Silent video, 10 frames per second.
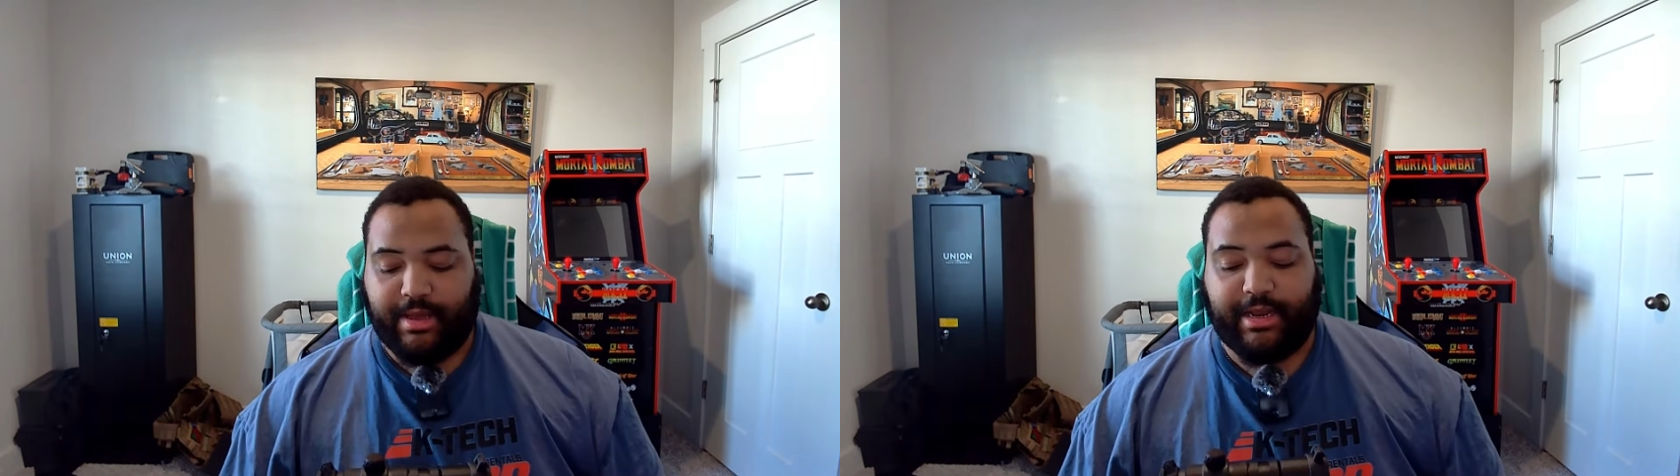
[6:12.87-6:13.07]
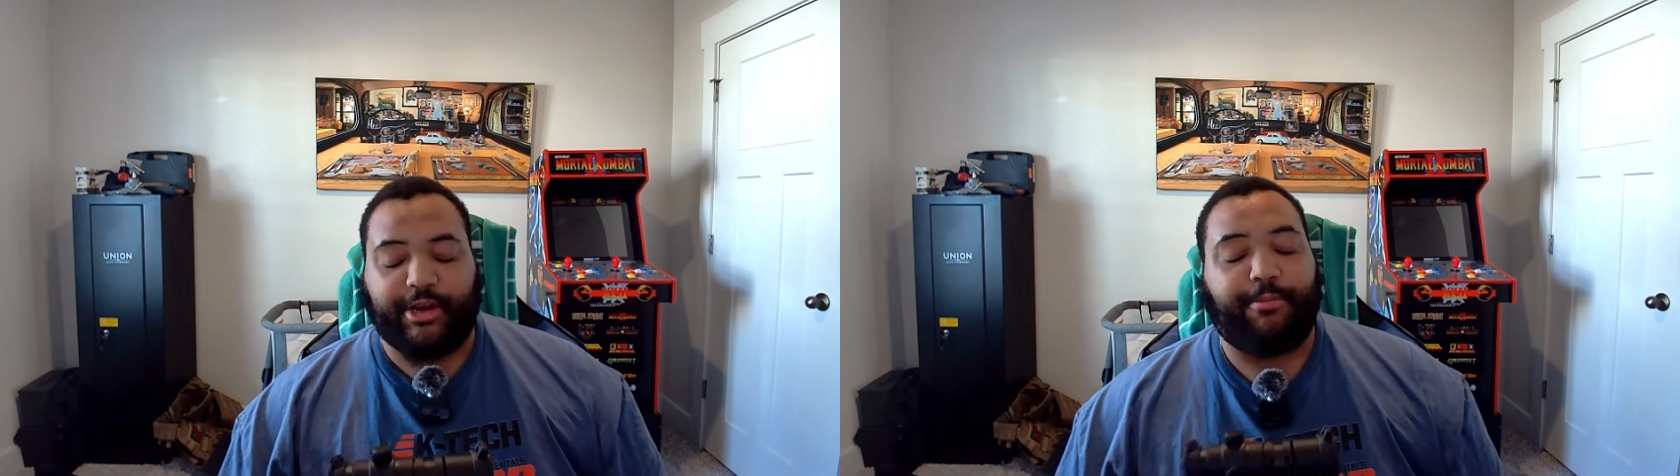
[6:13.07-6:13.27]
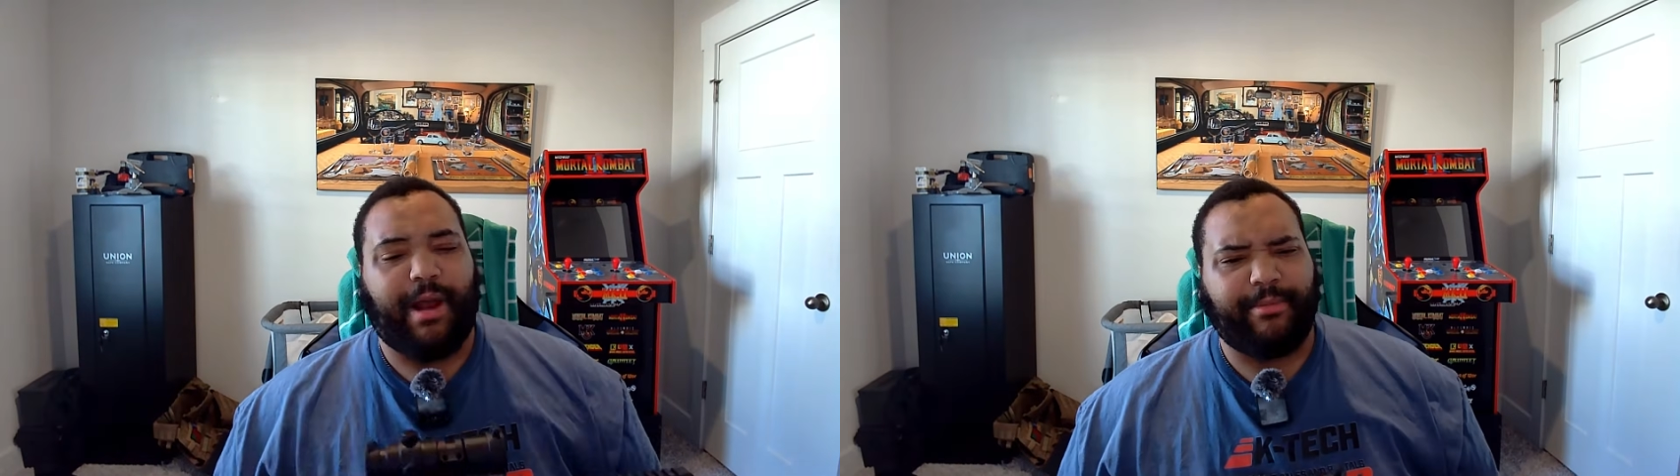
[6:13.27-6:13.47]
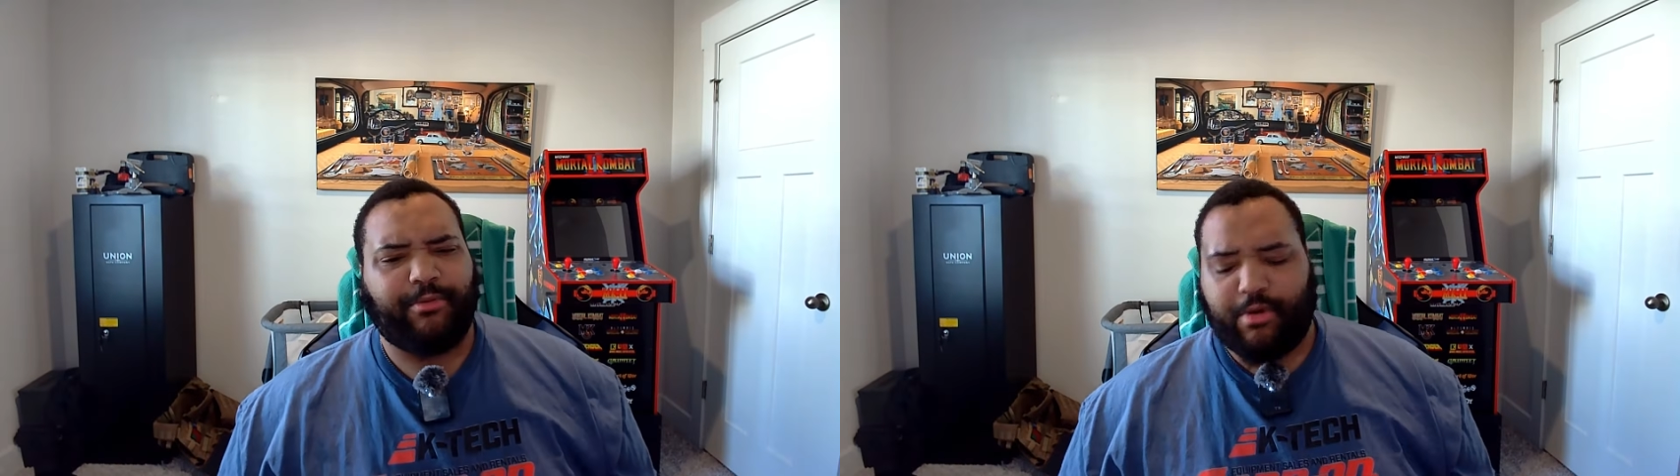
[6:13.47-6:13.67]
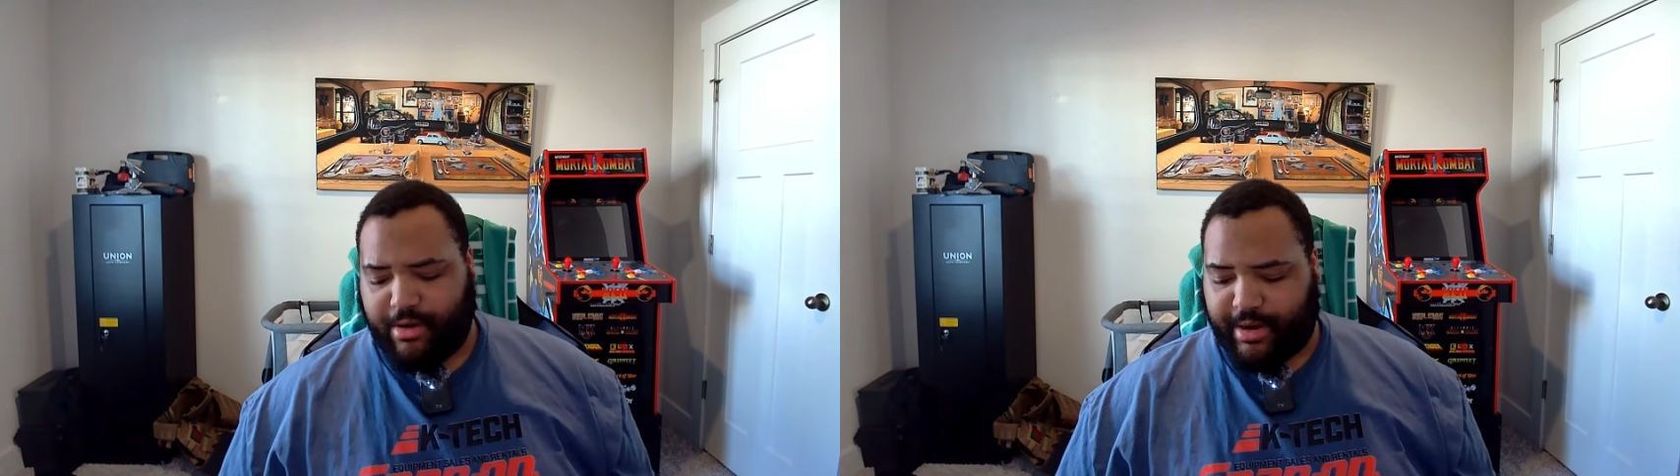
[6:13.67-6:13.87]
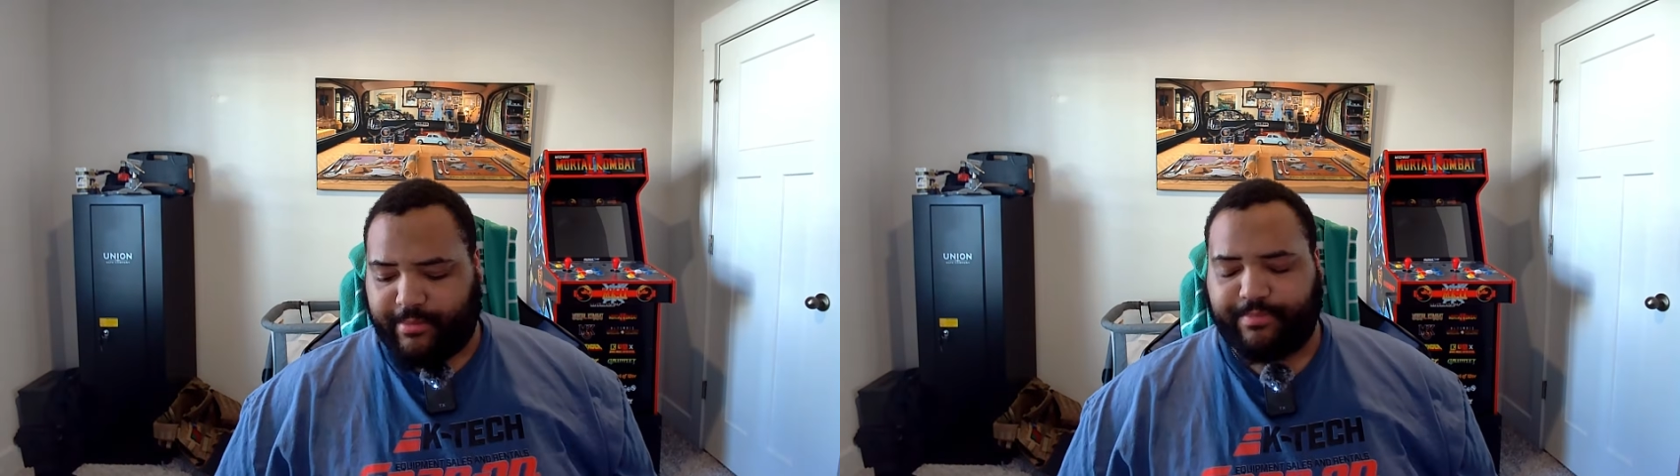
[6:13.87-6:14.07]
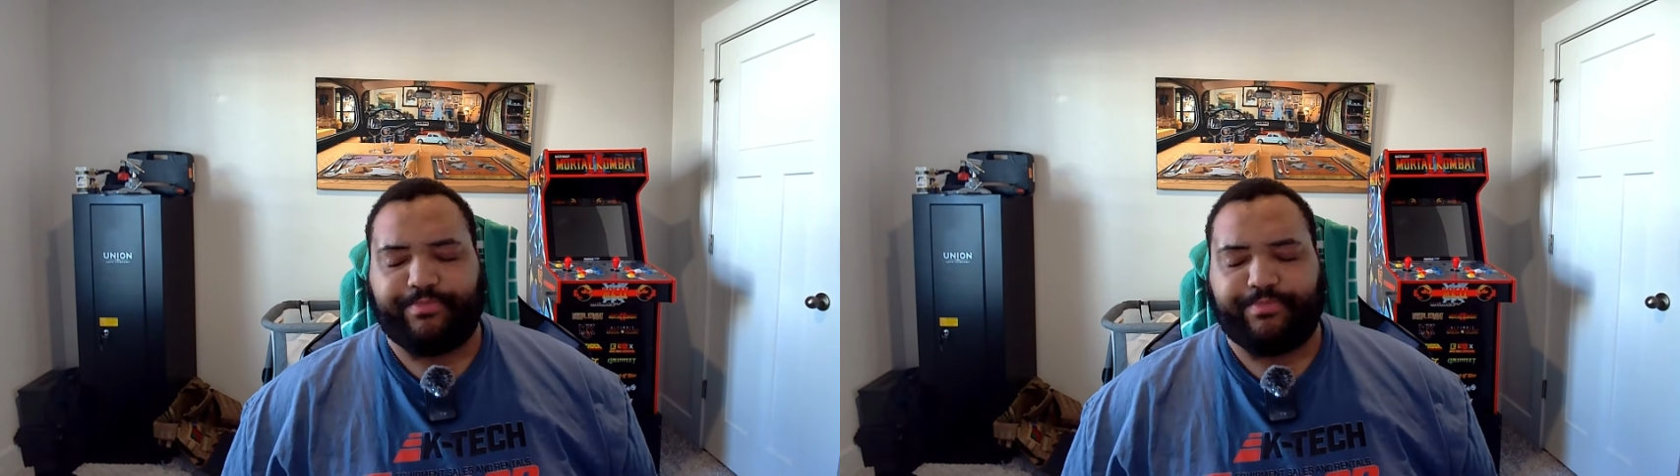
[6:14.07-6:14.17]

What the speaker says: Now, you're probably wondering,